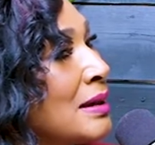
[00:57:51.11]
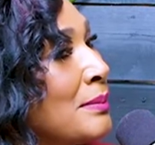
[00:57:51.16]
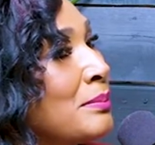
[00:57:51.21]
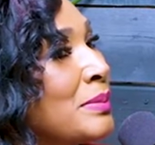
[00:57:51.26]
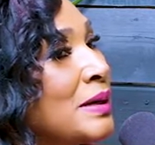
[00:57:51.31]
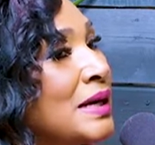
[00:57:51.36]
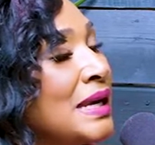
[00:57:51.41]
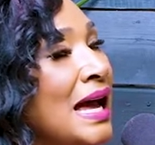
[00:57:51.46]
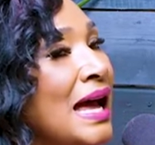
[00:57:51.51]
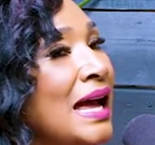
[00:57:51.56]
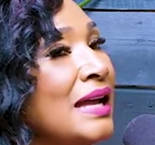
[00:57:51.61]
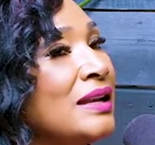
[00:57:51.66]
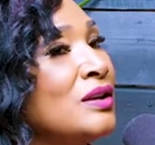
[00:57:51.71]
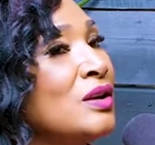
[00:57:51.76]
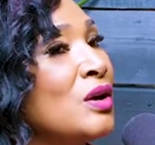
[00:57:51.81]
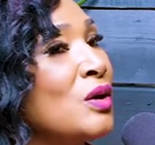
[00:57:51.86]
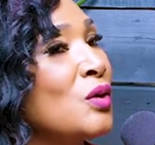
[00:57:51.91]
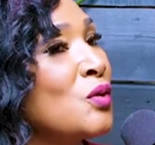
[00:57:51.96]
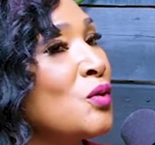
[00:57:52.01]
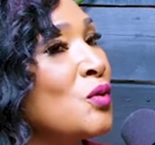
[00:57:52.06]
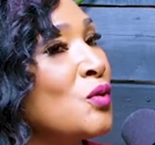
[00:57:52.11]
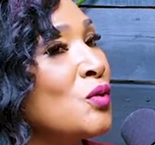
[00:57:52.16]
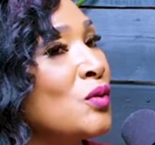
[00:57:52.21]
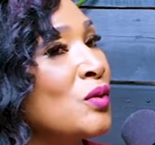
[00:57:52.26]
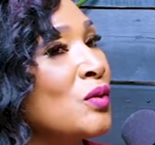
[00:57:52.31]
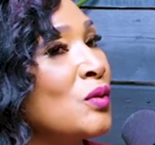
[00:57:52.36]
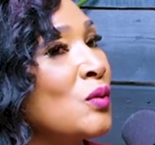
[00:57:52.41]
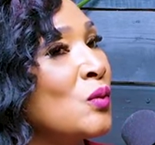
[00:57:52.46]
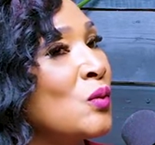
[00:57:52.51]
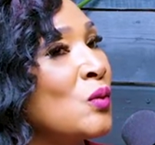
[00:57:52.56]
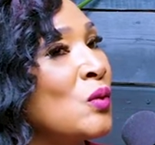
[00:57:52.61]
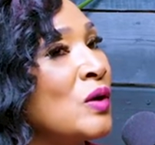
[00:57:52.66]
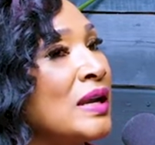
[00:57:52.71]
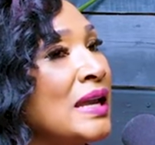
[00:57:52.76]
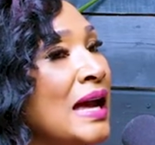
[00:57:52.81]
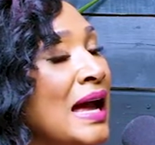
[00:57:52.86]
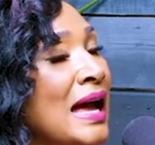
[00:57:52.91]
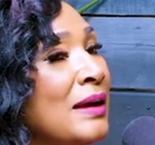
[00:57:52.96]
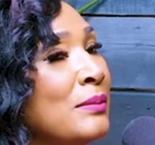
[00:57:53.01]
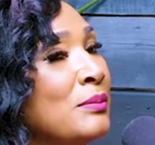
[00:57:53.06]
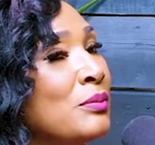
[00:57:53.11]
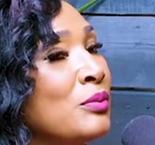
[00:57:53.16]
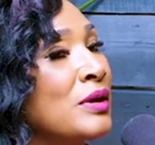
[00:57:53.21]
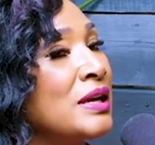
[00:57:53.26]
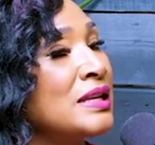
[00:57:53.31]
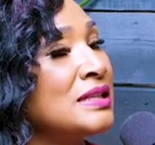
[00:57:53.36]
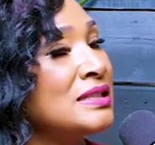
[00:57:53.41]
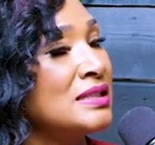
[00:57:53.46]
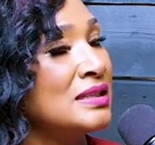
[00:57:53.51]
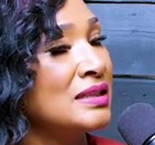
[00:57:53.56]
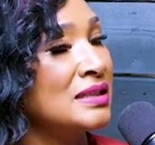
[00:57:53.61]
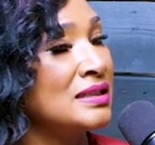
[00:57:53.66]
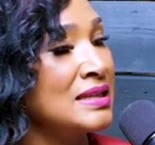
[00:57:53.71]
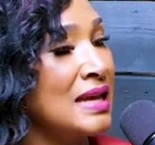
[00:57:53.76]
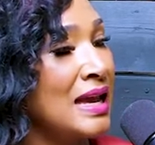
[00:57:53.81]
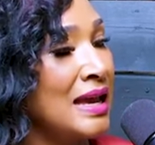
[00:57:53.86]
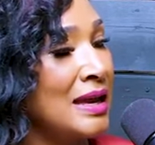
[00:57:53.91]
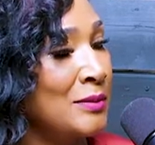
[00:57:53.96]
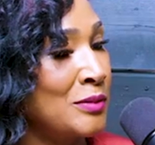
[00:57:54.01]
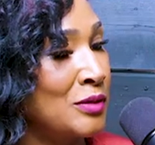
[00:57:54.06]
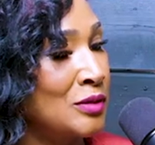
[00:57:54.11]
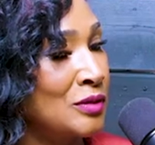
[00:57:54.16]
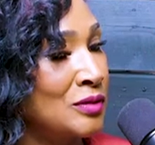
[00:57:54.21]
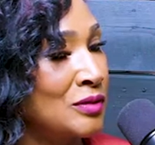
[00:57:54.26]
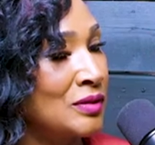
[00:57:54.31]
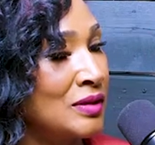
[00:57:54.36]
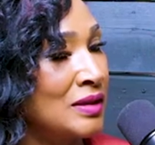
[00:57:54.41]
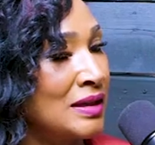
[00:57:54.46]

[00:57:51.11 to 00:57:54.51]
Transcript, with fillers: but I know what I bring to the table.